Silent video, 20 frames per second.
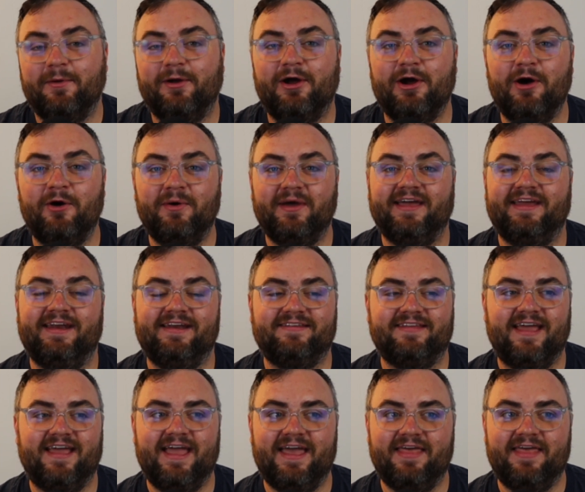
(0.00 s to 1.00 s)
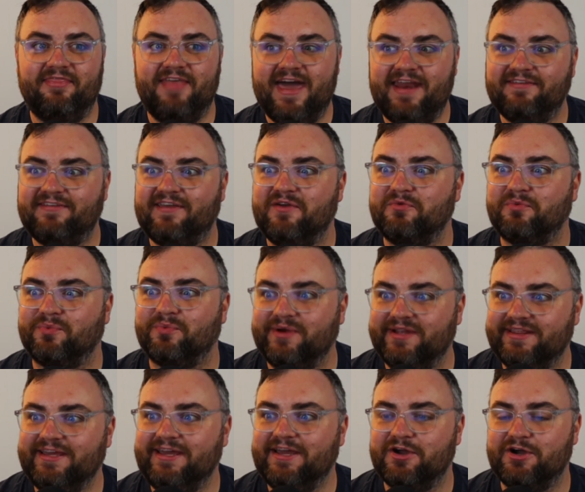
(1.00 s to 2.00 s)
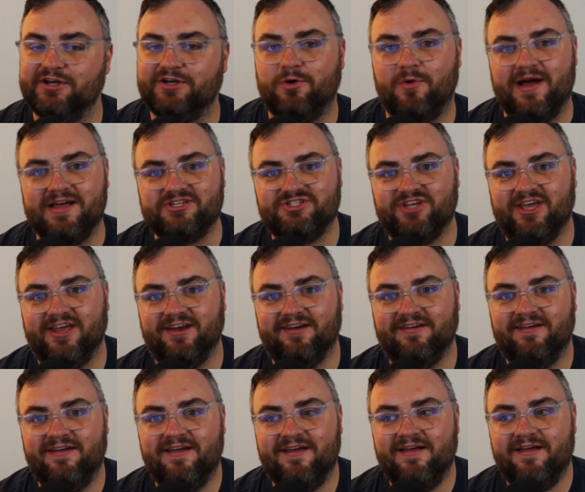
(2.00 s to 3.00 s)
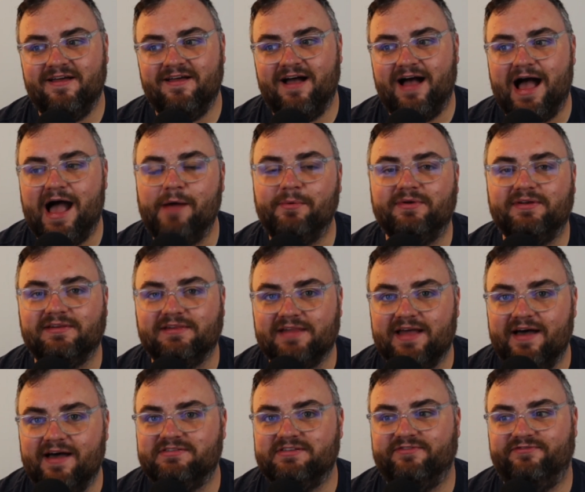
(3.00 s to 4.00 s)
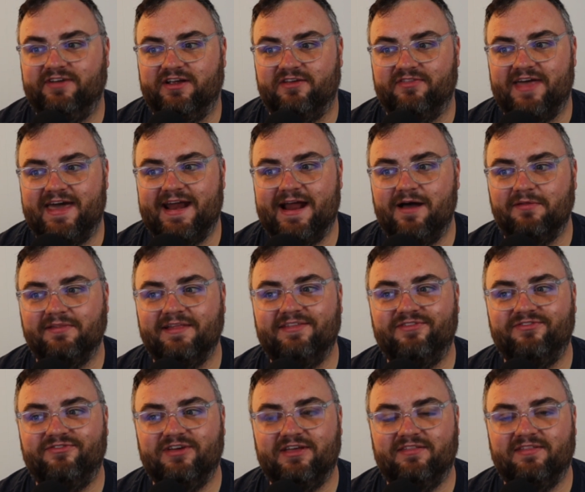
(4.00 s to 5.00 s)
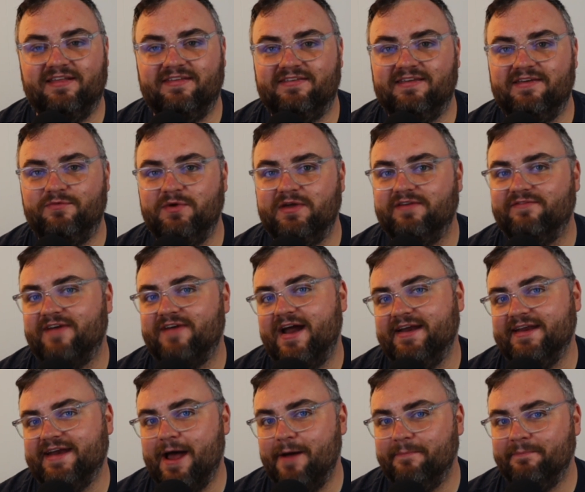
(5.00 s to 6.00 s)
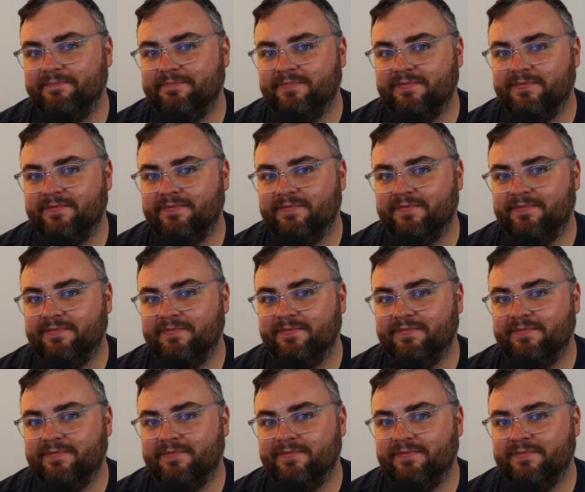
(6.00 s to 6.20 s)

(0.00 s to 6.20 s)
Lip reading: Go in and say, that is a really good question. I would love to figure that out. Let's see if we can find it out.